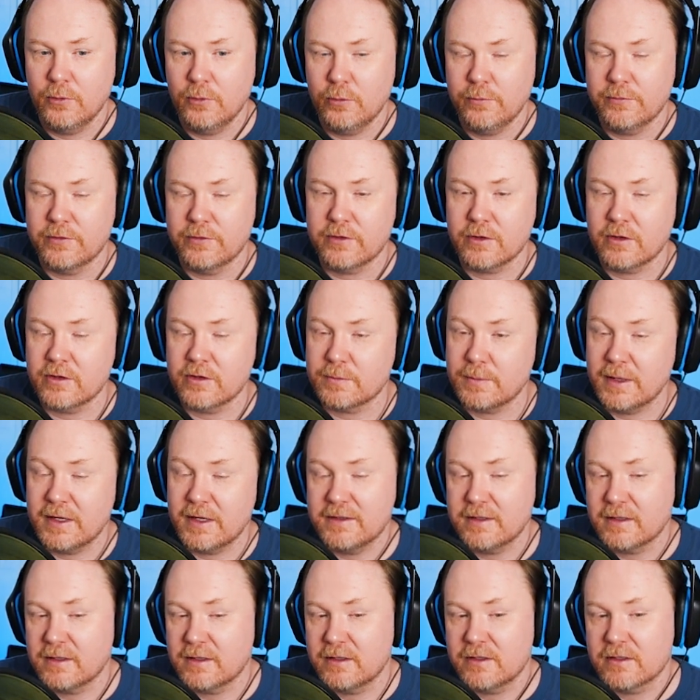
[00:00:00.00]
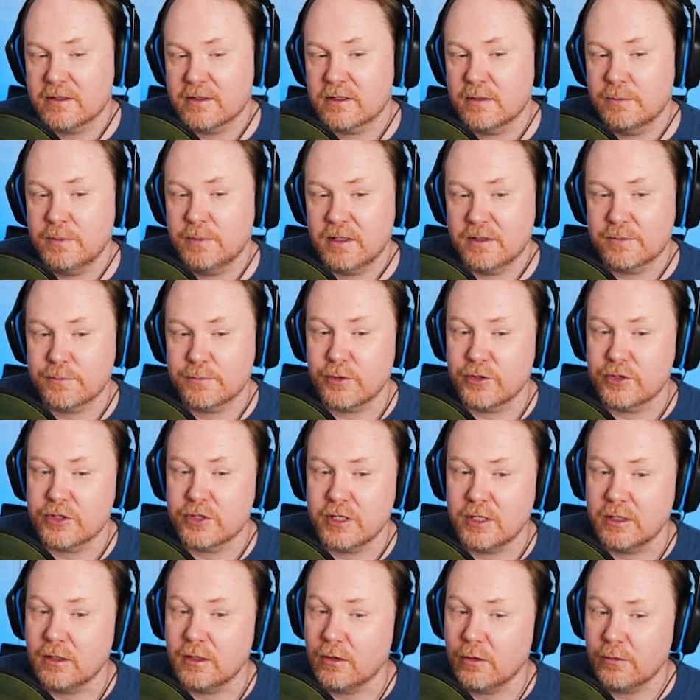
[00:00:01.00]
So it's basically just a big
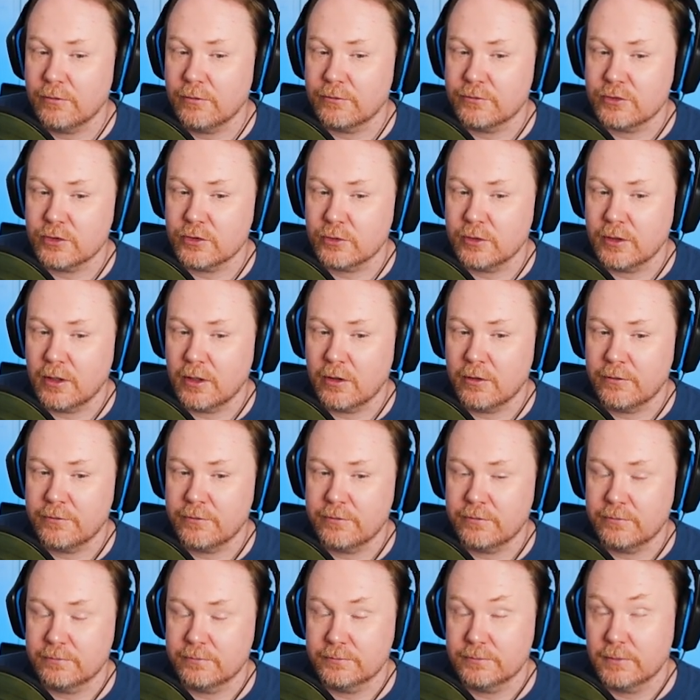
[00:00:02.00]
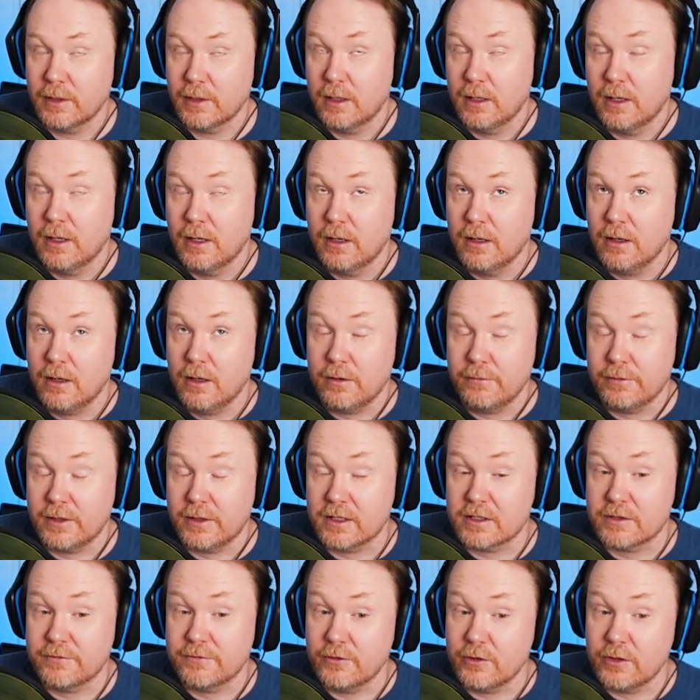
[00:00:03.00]
spreadsheet of I
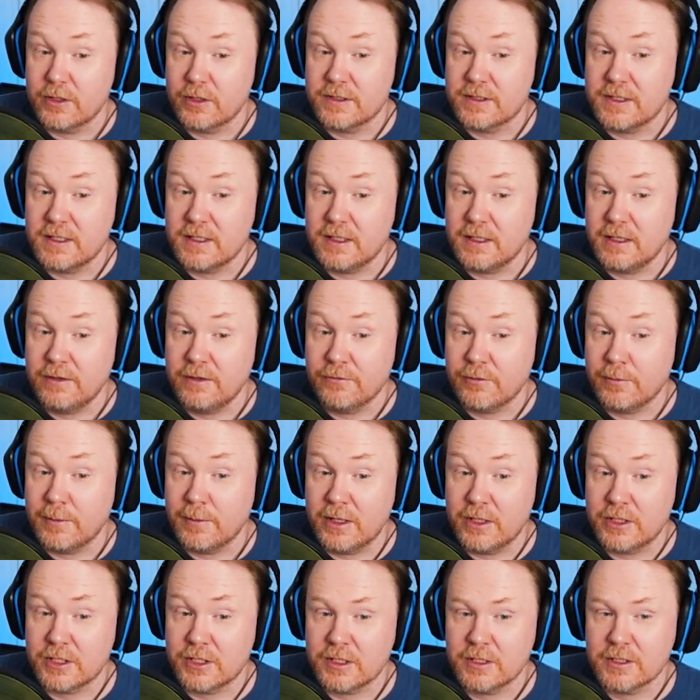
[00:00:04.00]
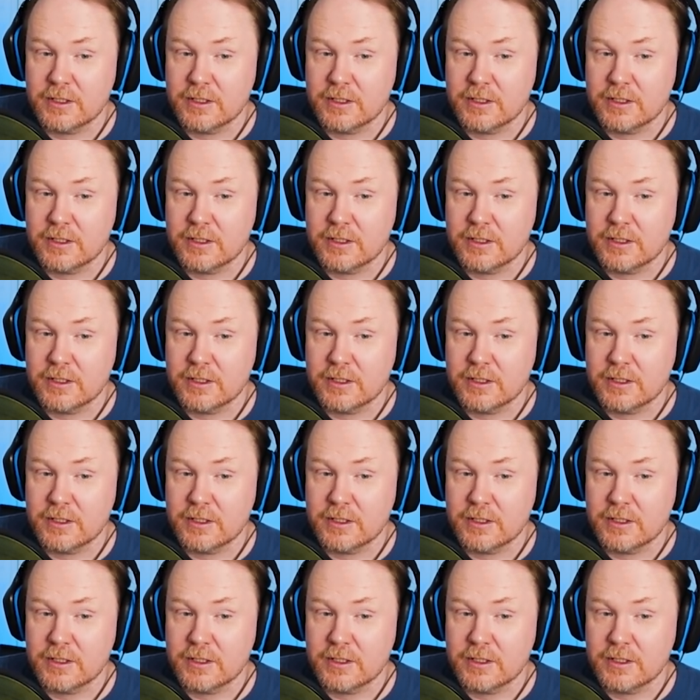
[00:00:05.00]
guess vertice information.